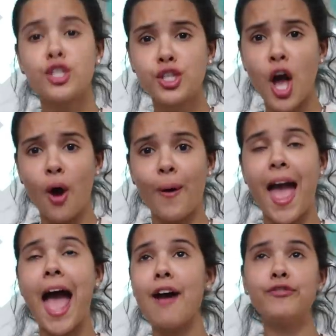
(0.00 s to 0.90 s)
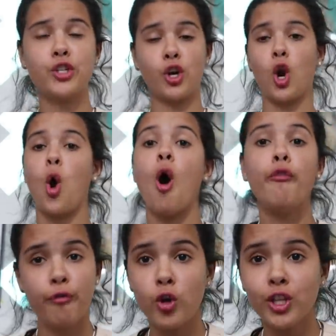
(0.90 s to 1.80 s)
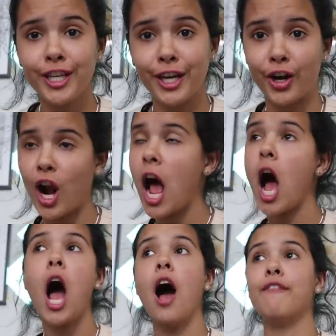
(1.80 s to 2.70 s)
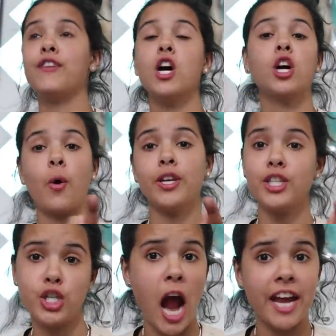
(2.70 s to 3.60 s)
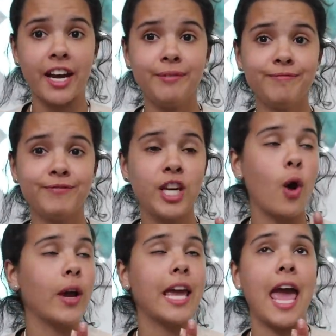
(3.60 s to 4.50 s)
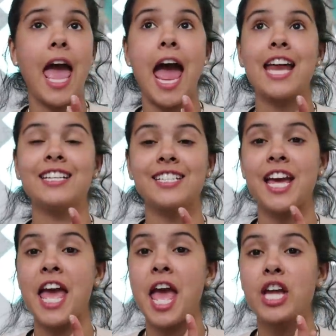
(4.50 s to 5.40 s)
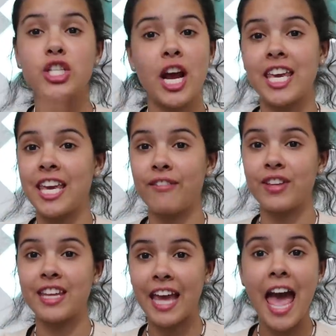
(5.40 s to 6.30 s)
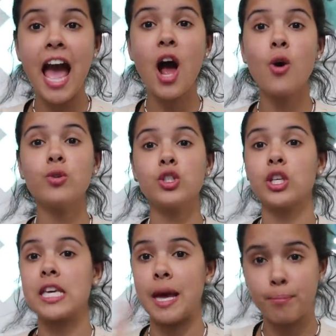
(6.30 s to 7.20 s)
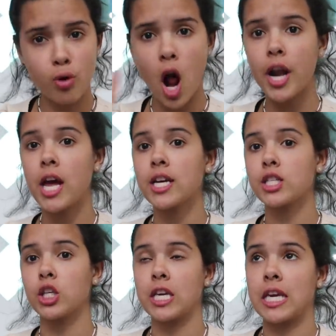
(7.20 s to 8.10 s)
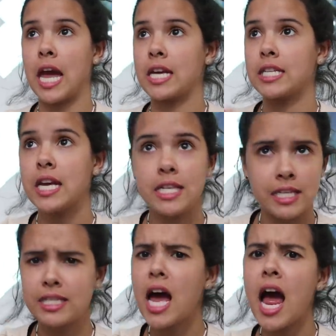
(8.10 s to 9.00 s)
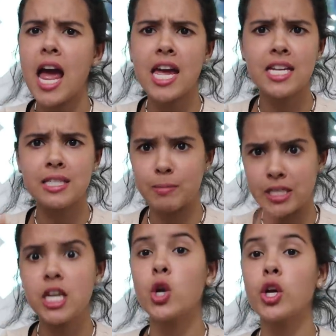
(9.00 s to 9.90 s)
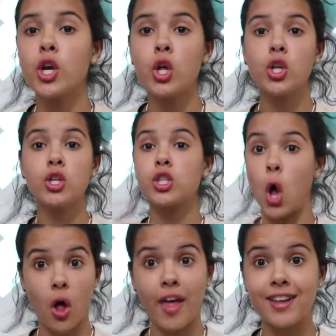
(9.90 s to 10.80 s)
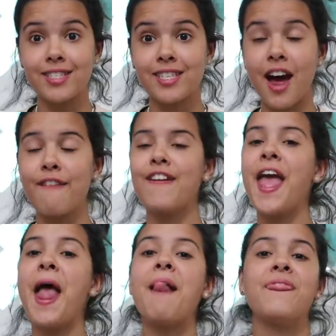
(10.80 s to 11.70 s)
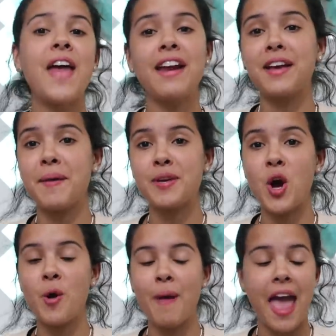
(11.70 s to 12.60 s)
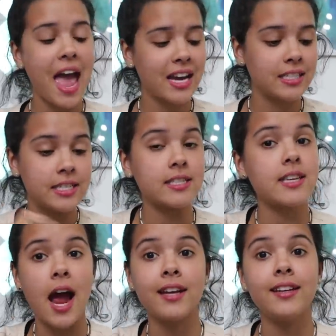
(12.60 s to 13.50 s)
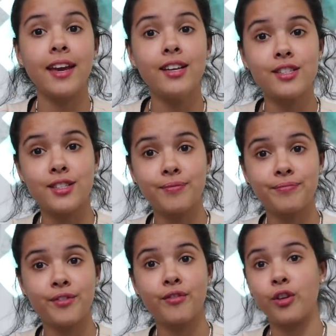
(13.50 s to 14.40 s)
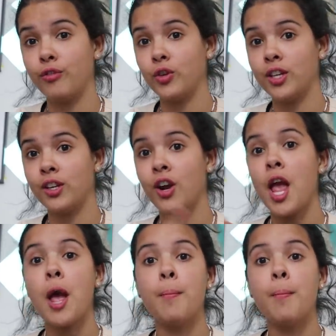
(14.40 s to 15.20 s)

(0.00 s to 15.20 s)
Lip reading: So after a full year of going to China, going and checking everything out, looking at products, looking at designs, materials, all that stuff, then coming home and designing it for a full year,